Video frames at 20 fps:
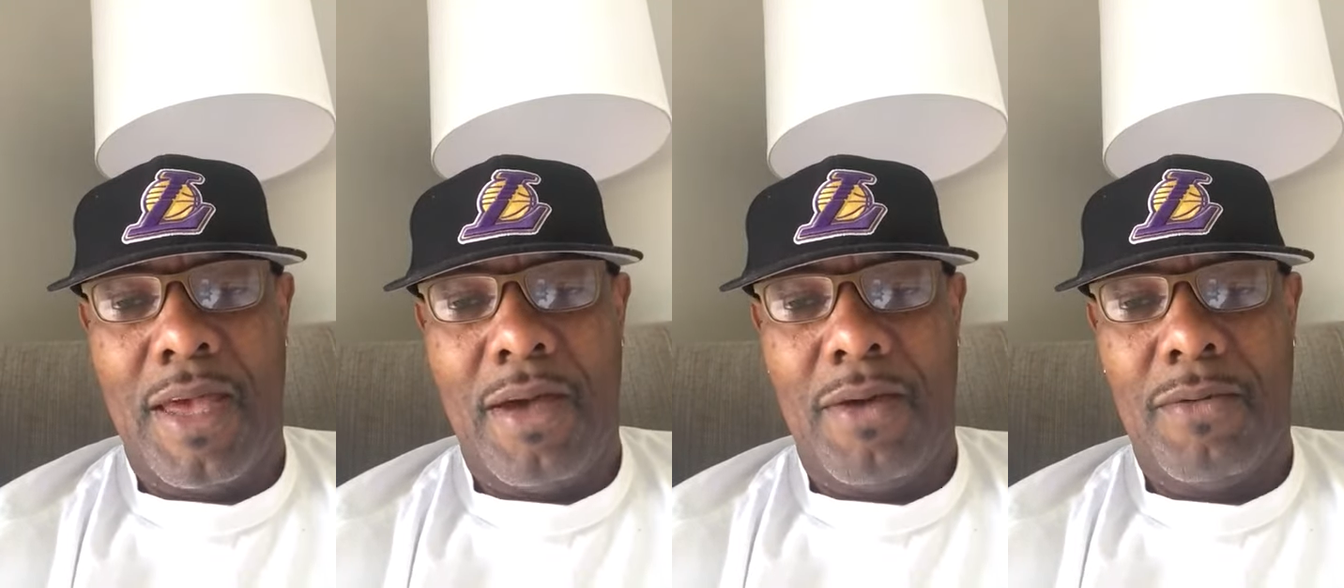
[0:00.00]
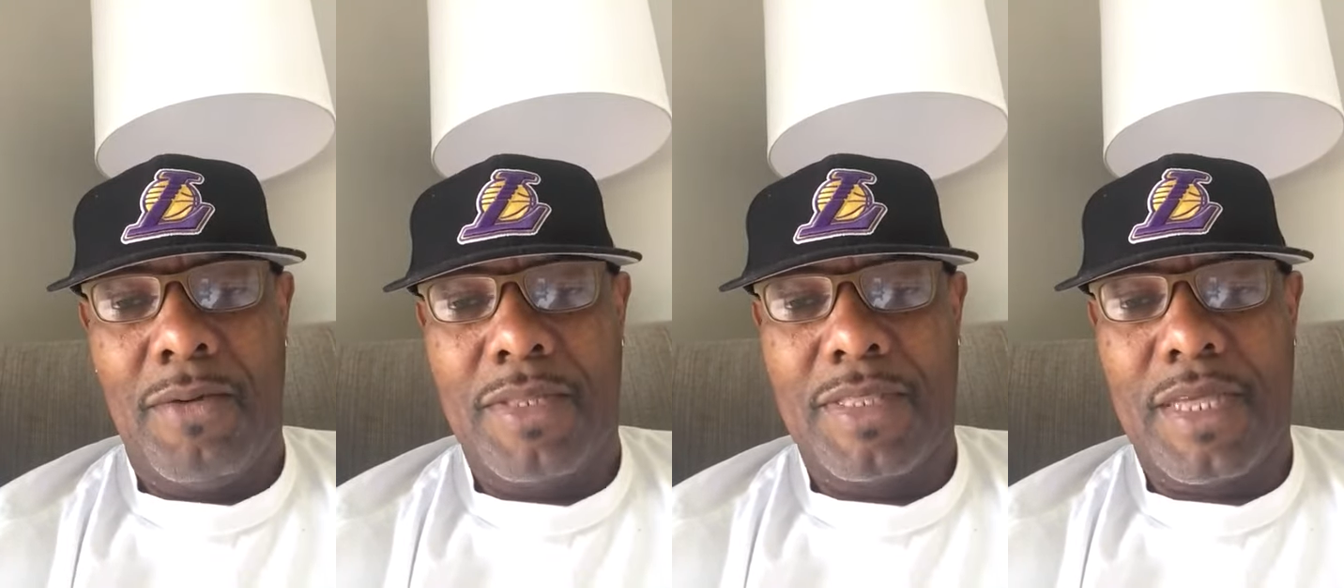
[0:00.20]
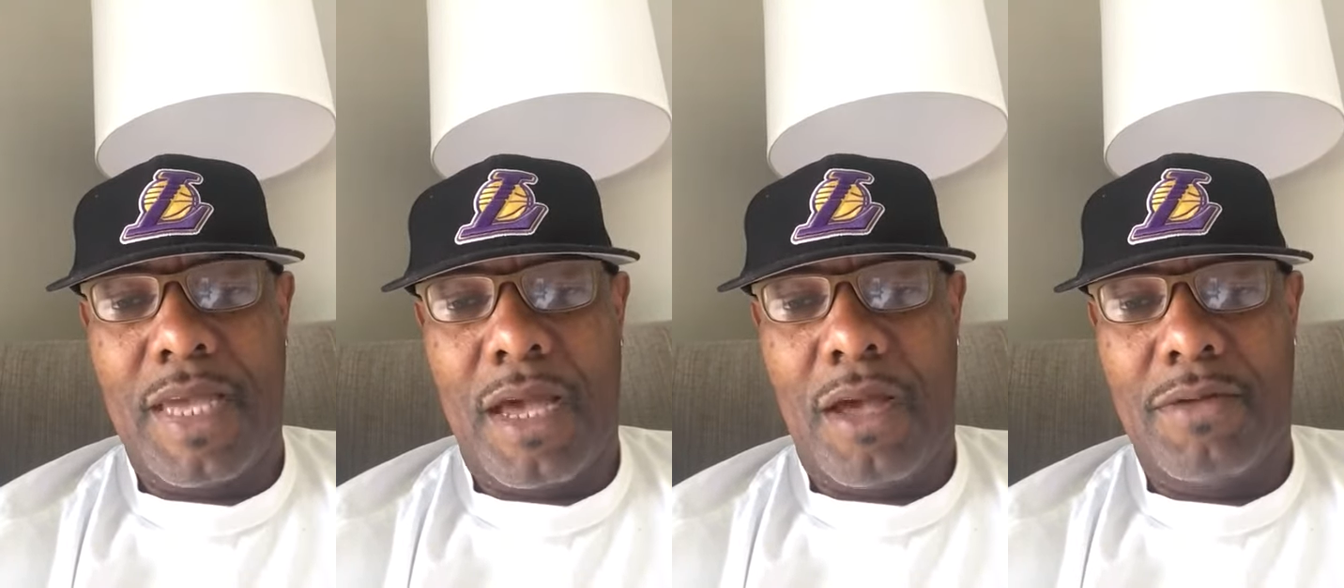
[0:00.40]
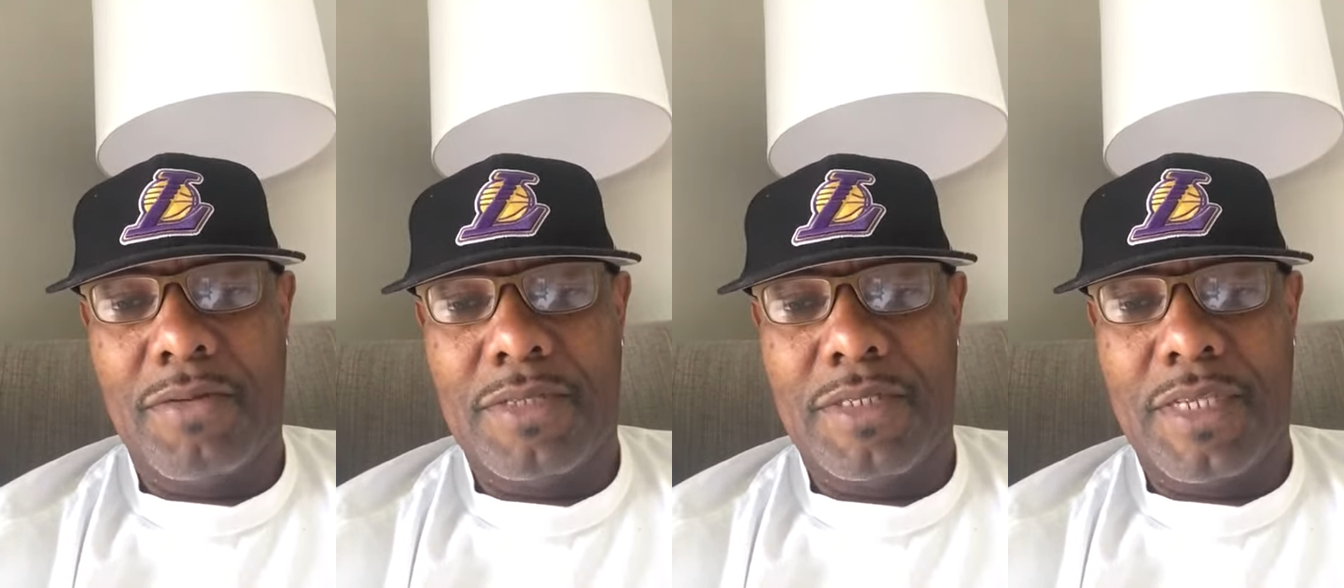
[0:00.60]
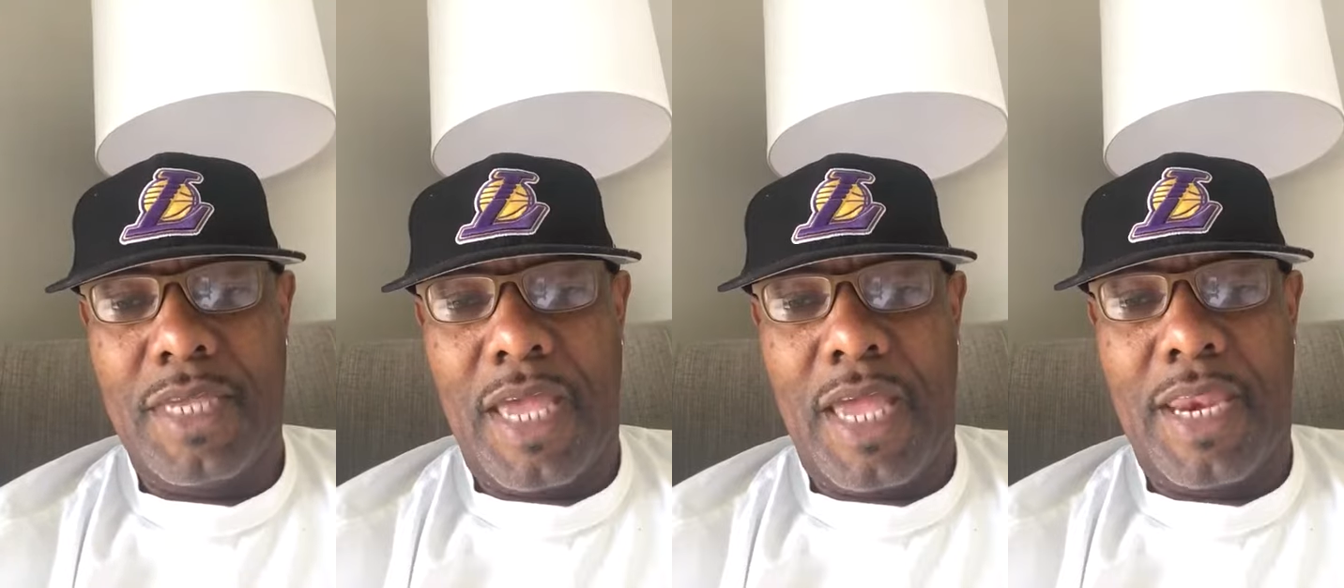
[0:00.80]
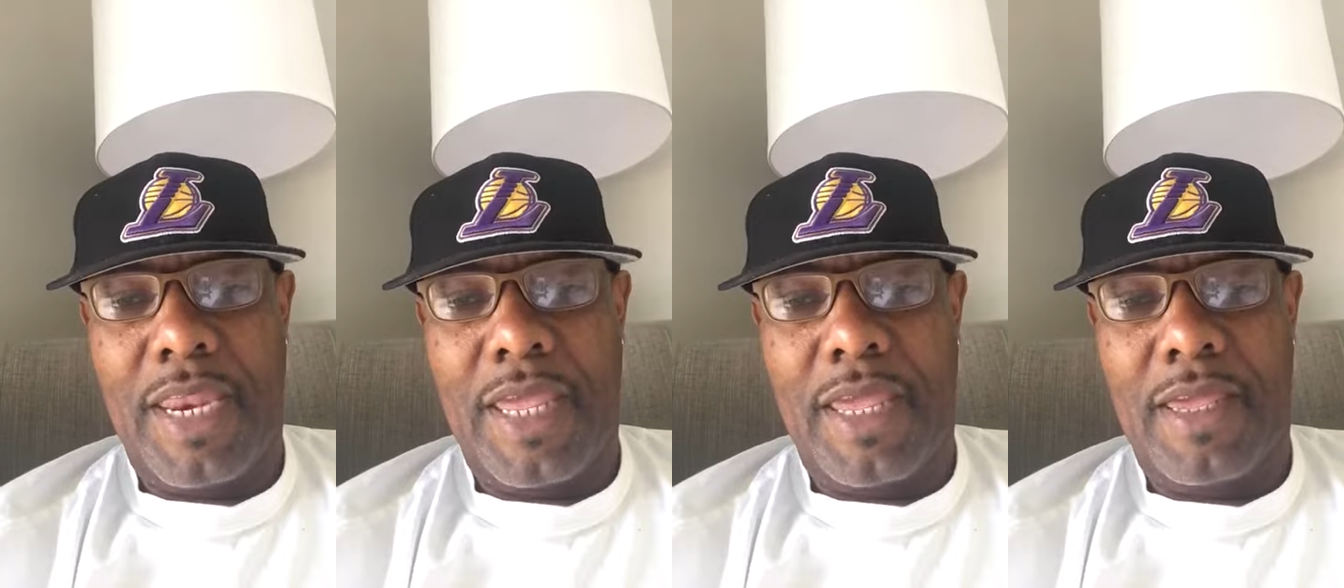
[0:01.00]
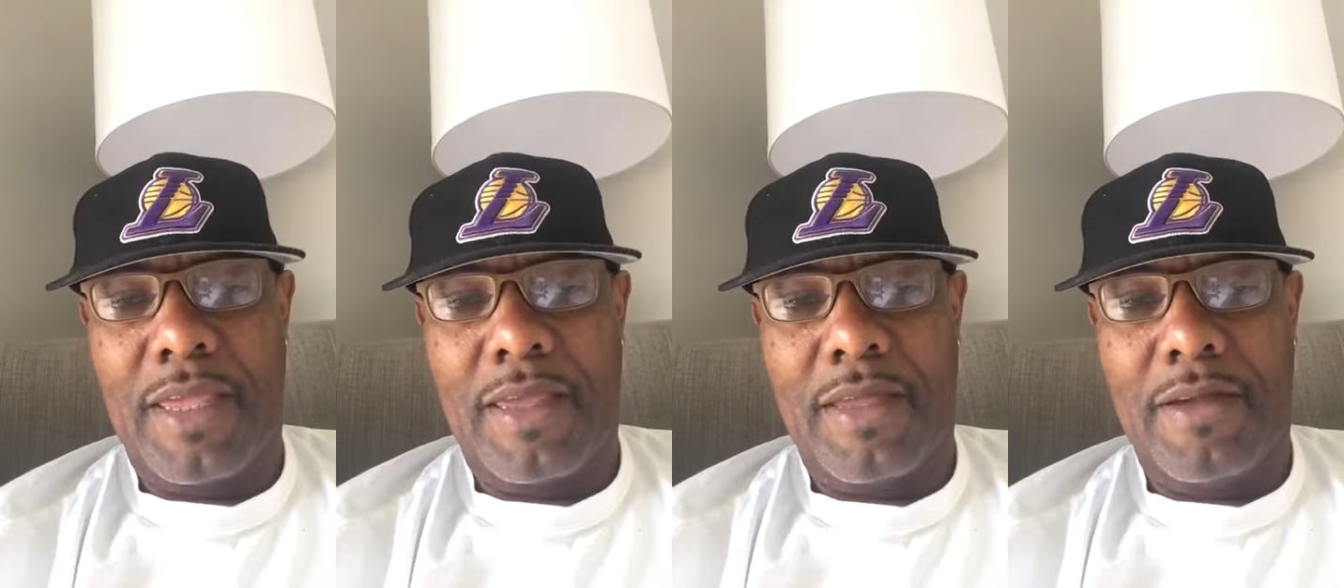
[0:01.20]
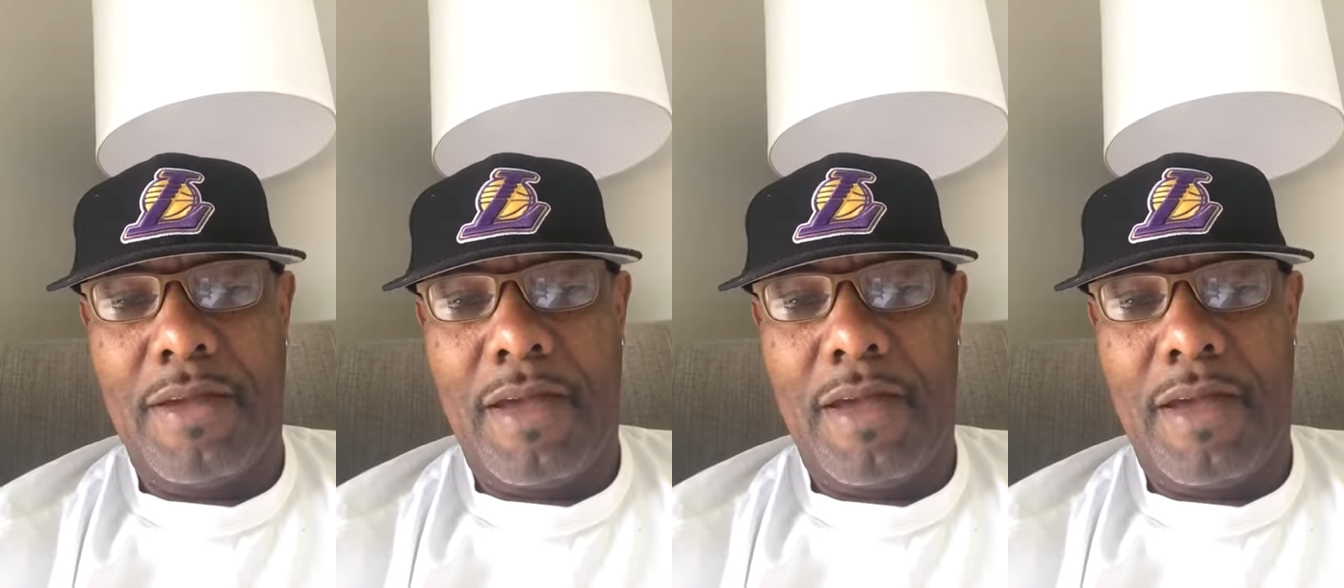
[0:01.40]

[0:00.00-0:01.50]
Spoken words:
without any